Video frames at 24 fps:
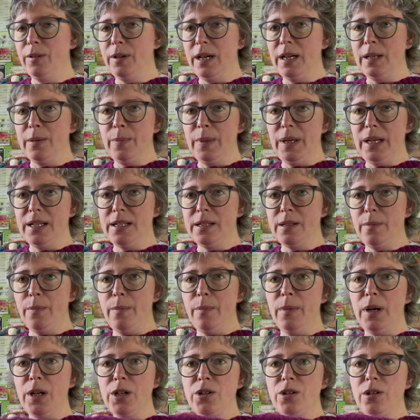I'd made it
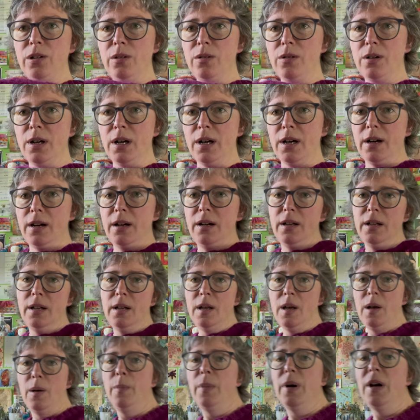much longer,
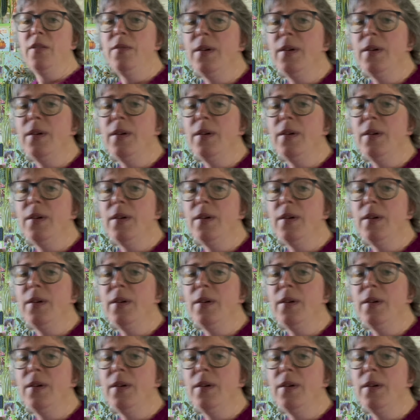but I've